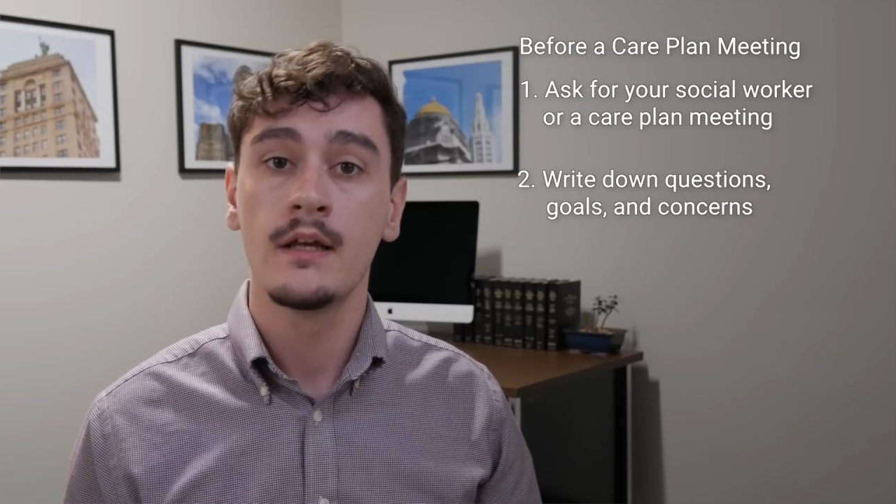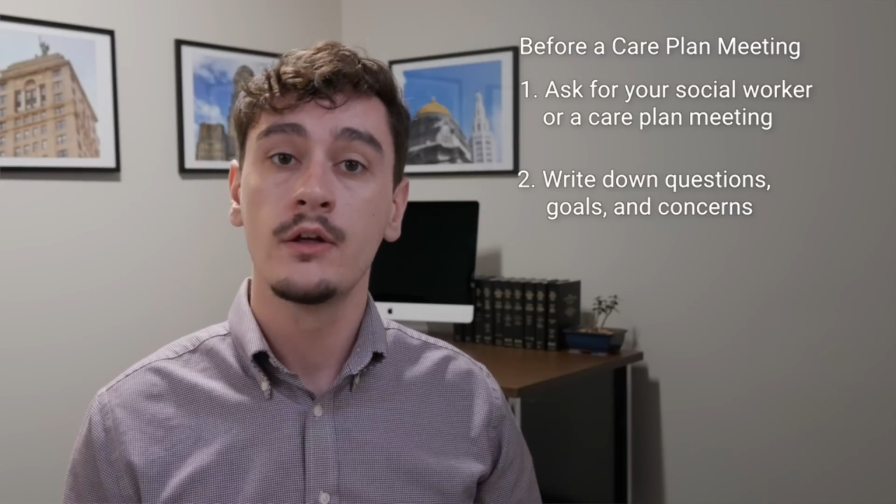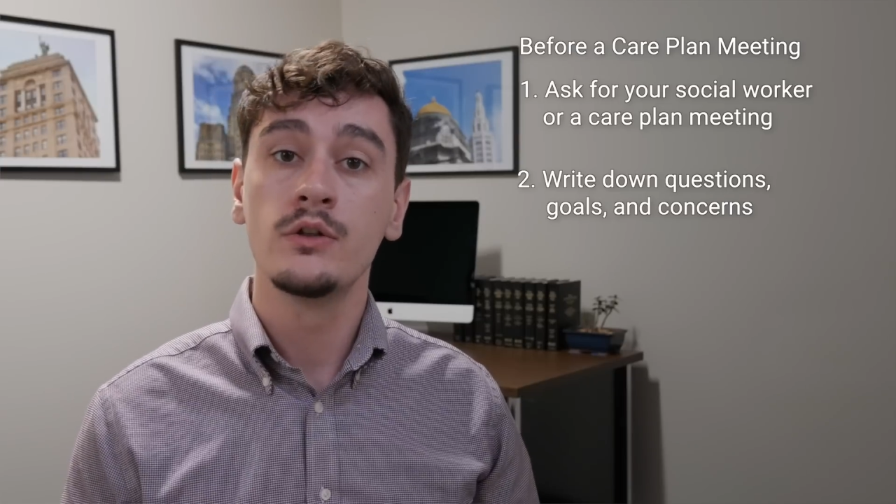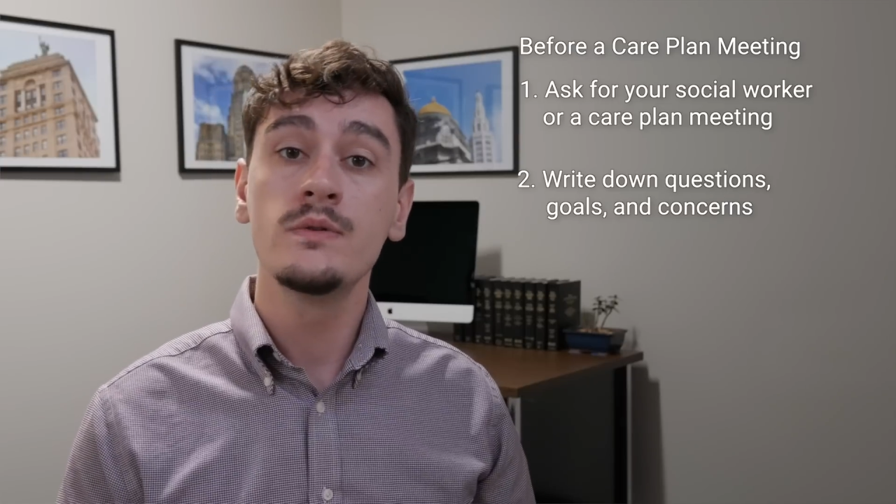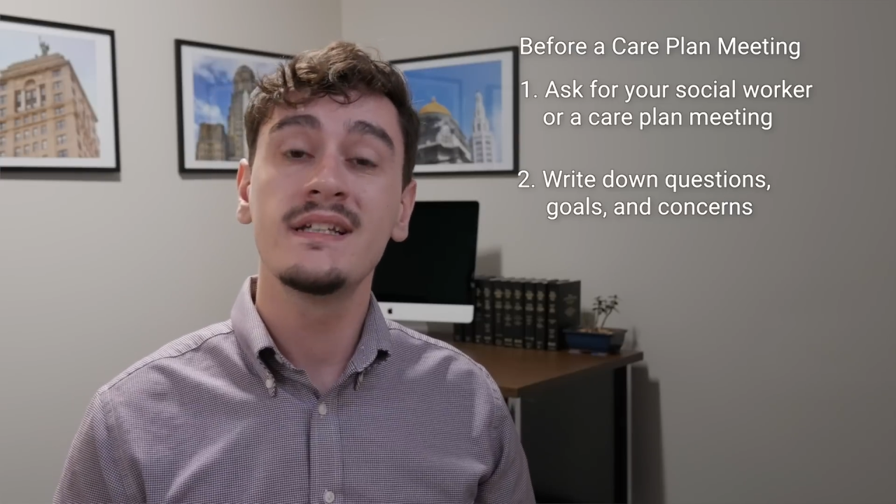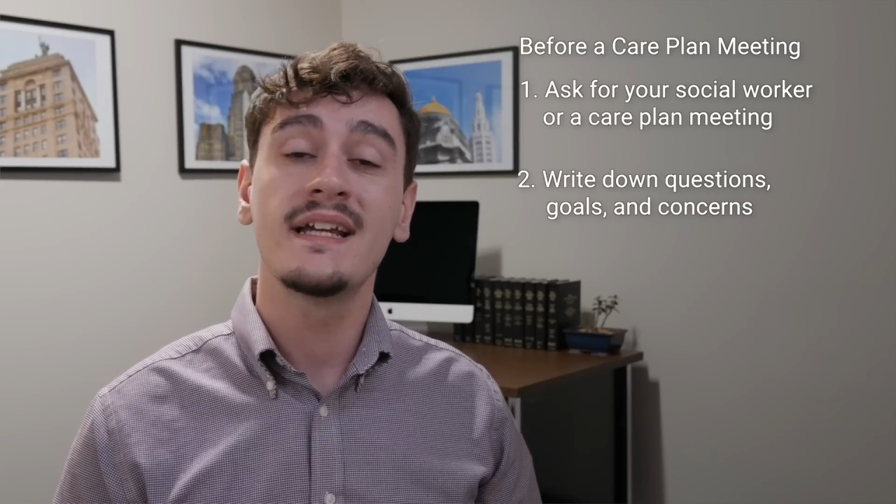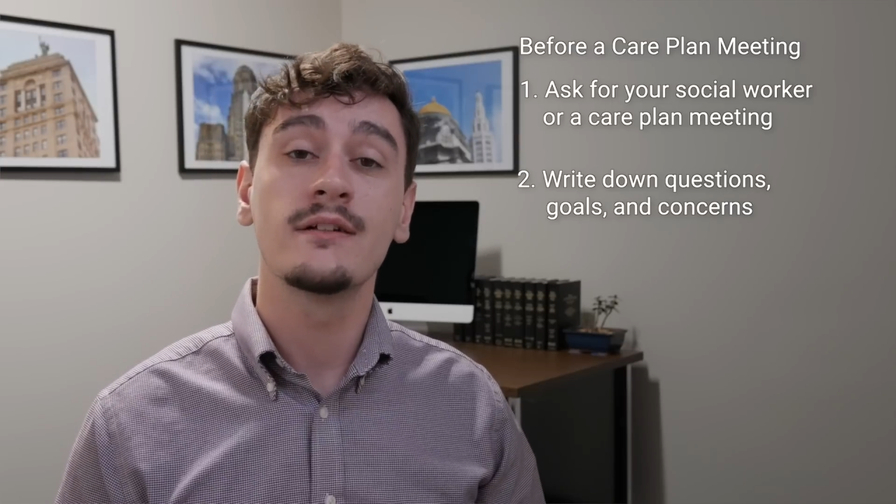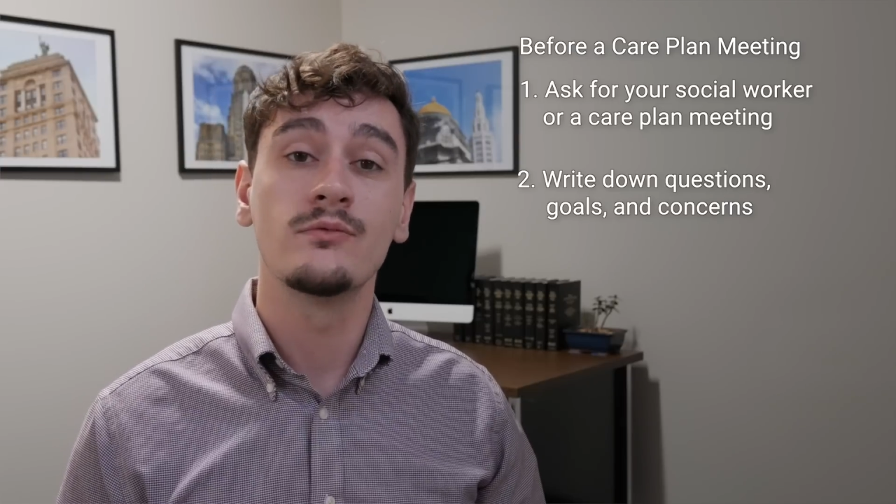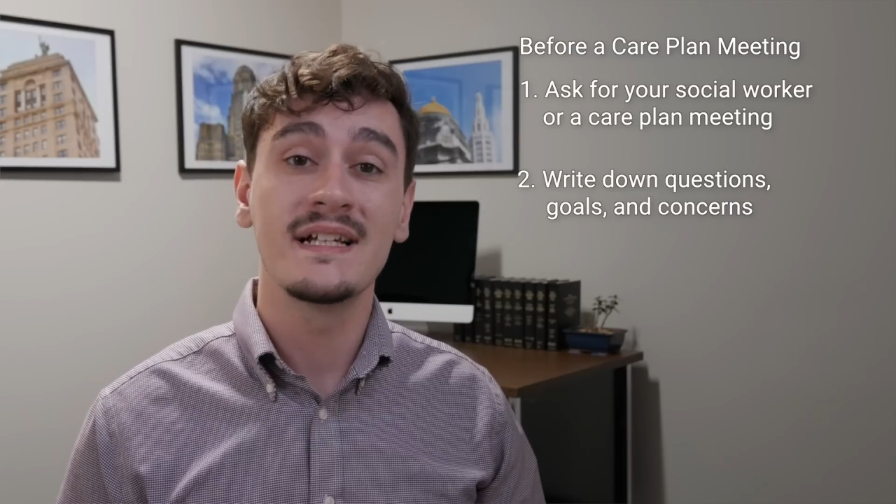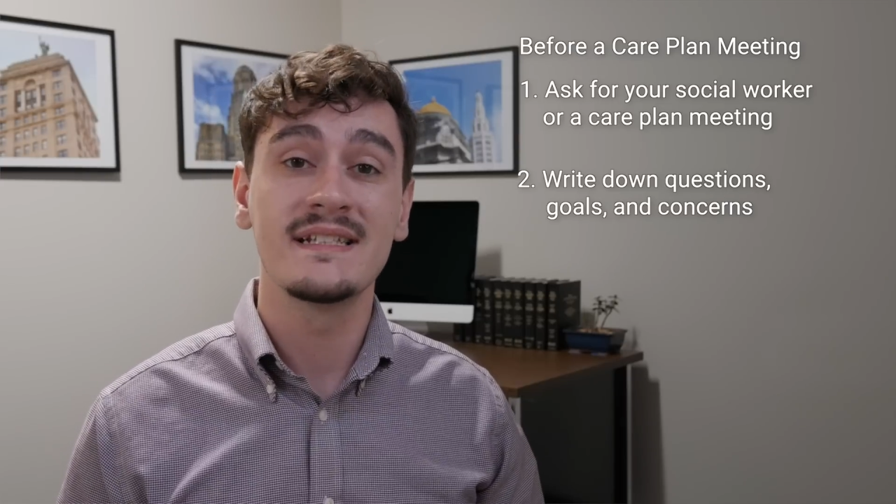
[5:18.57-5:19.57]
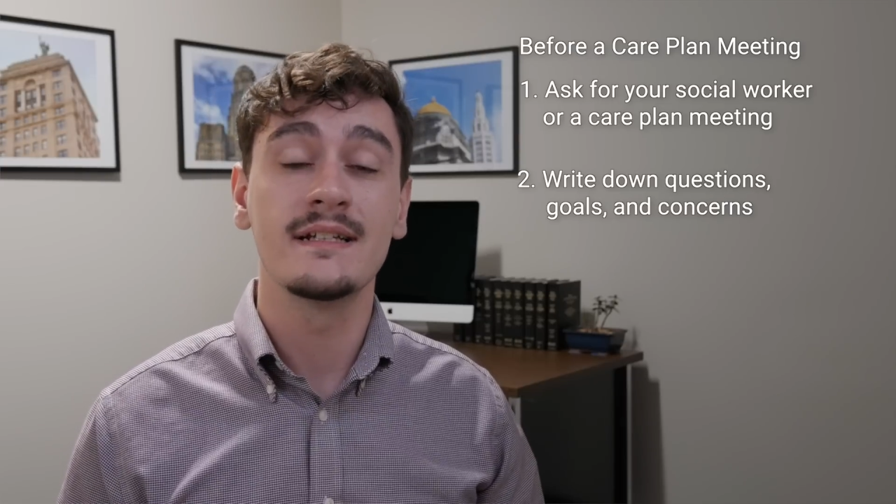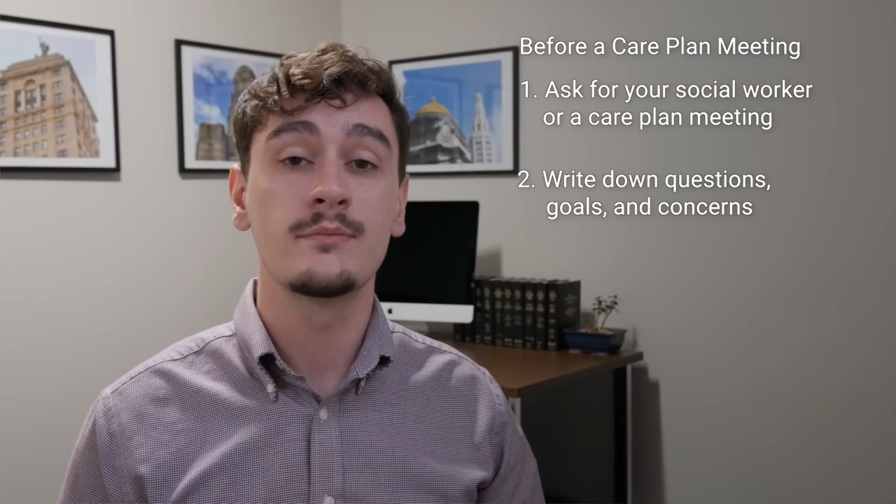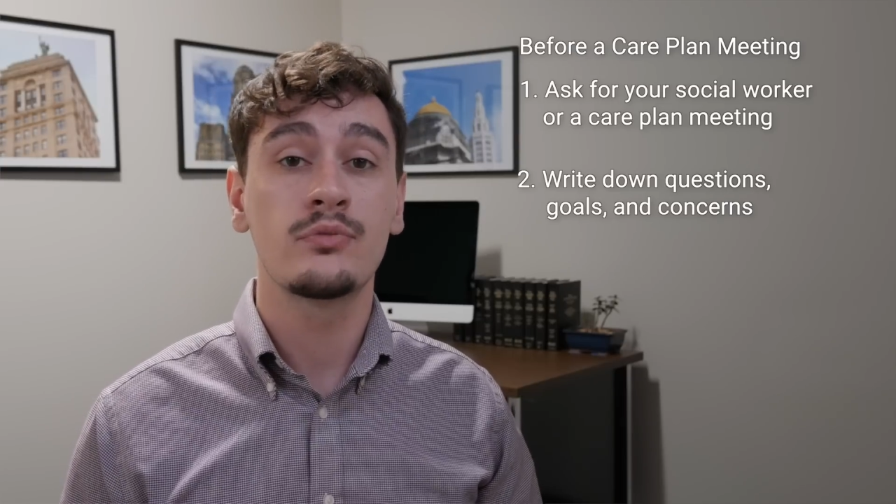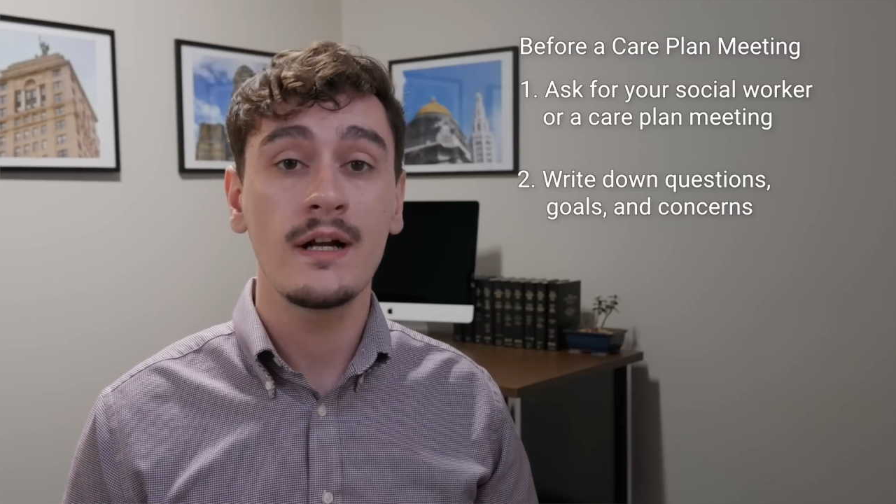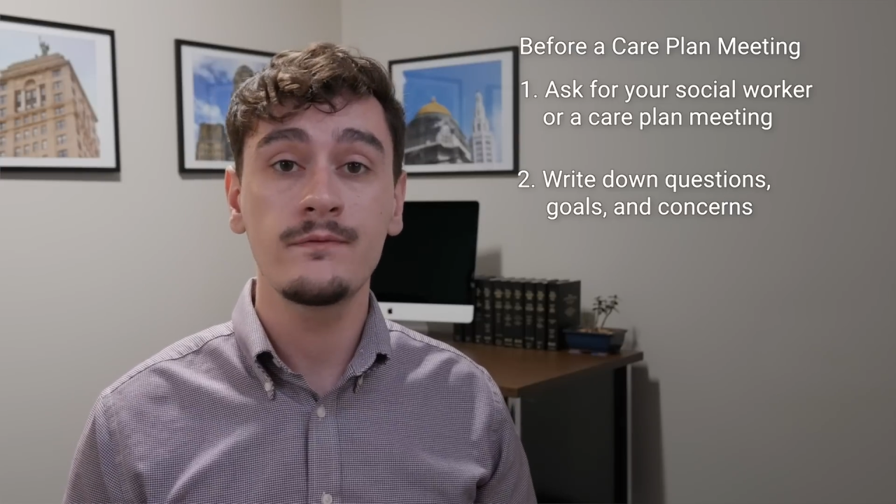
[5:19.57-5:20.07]
Using a resident
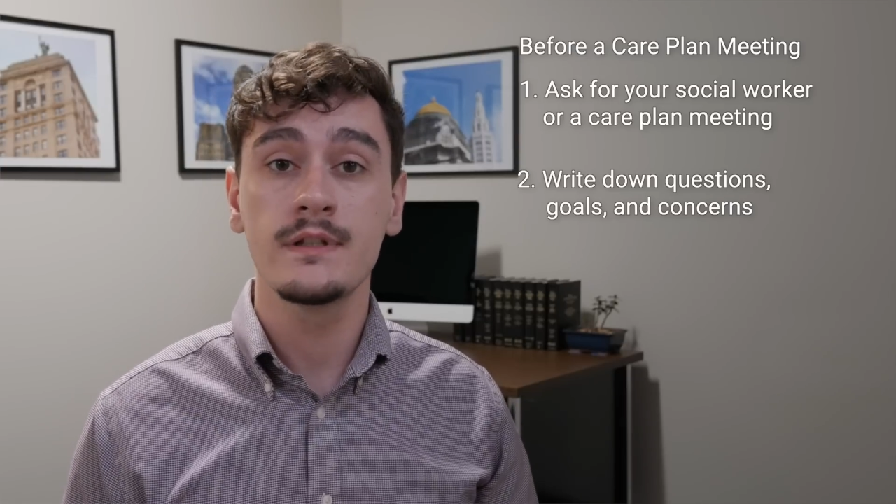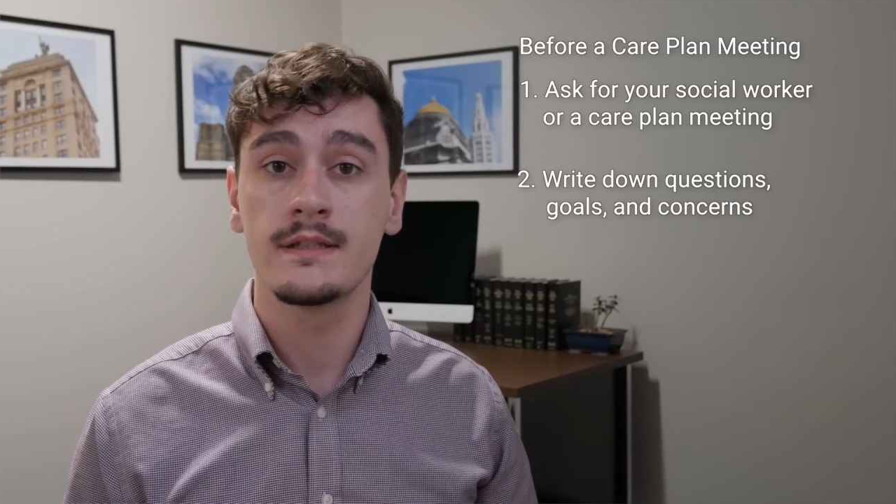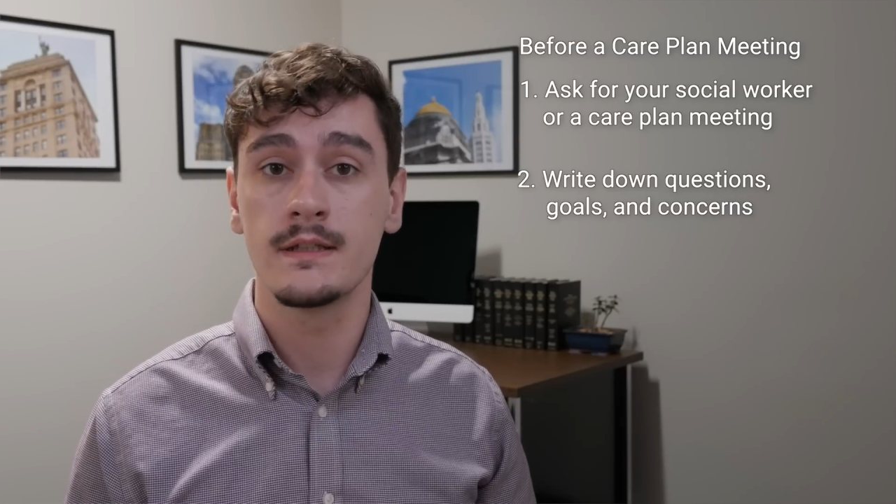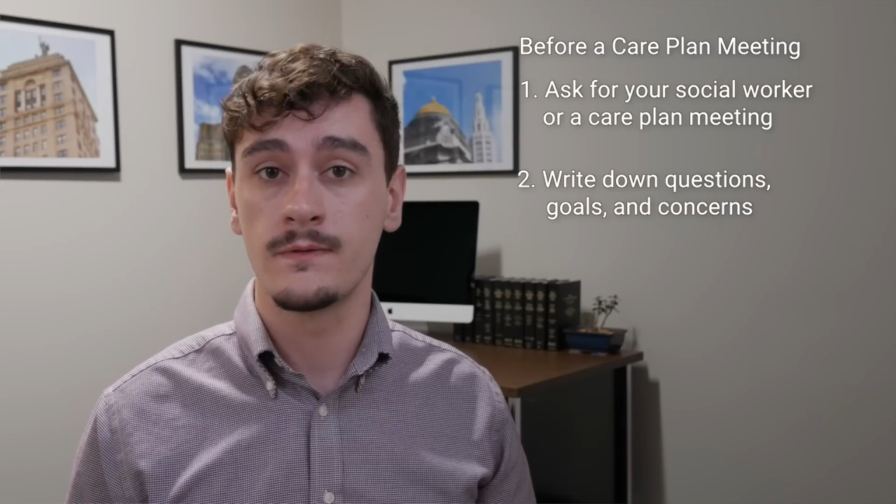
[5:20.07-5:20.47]
preferences